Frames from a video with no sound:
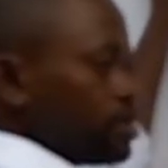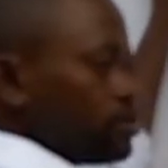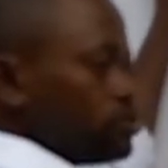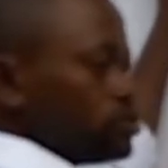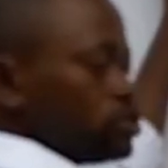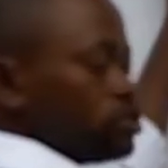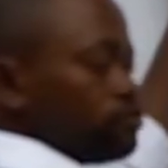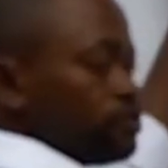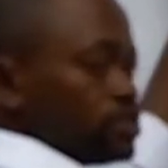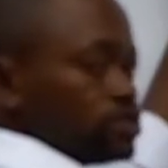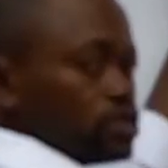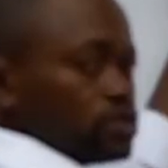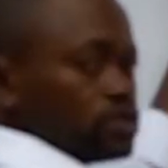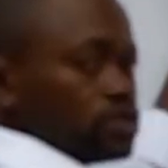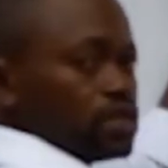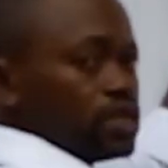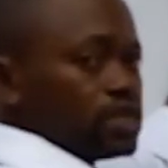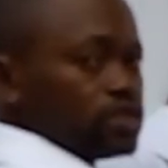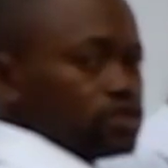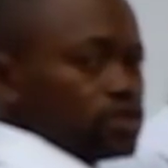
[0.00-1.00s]
angles of
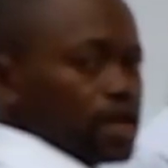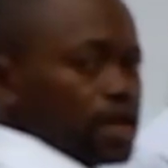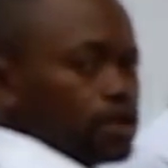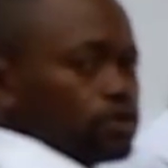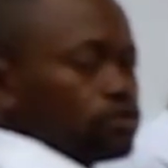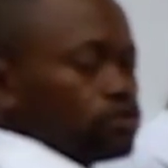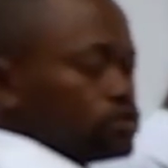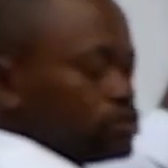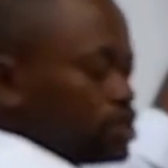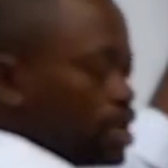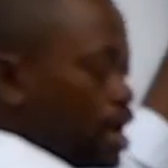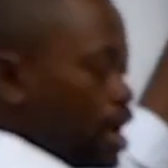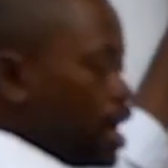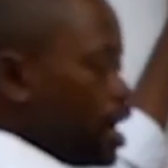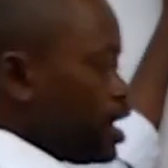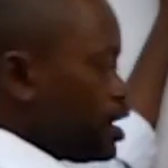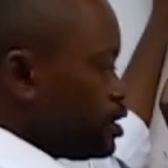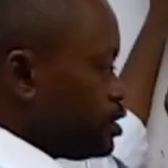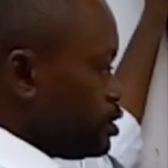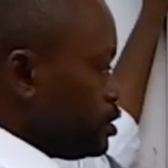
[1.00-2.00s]
isosceles triangles
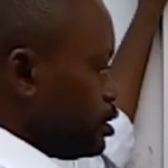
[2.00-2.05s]
are